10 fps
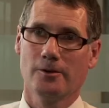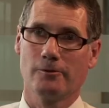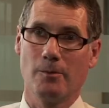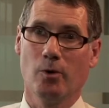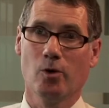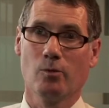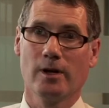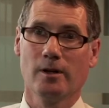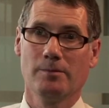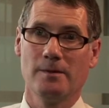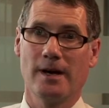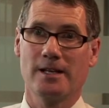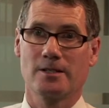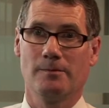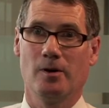The report will be
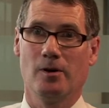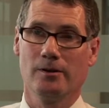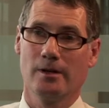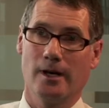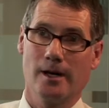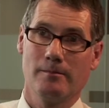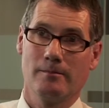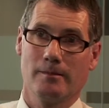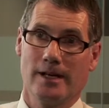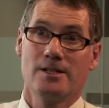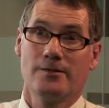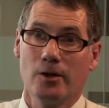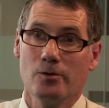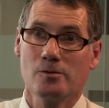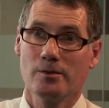based upon
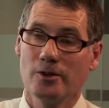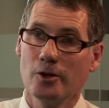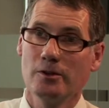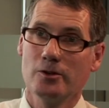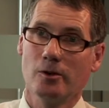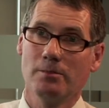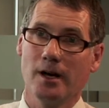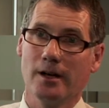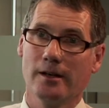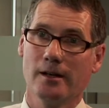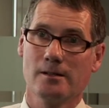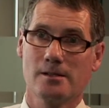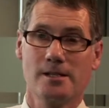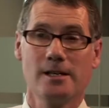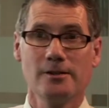interviews with you and your partner,
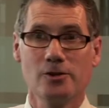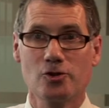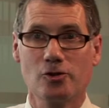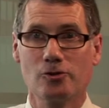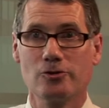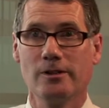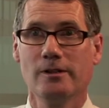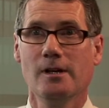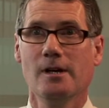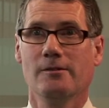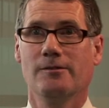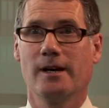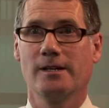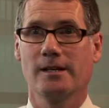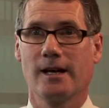seeing the children,
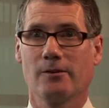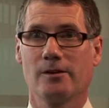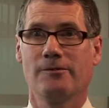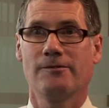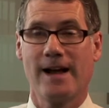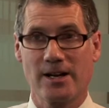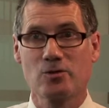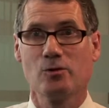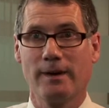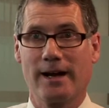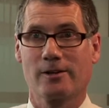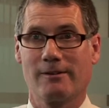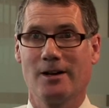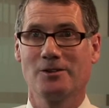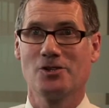finding out the factual
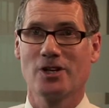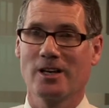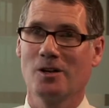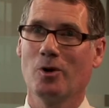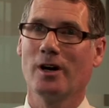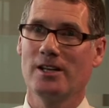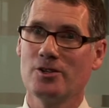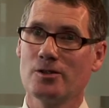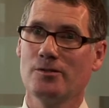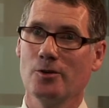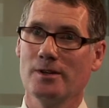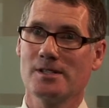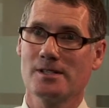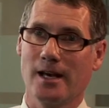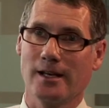background and checking what each of you is
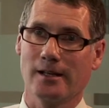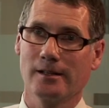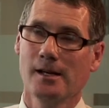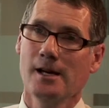saying,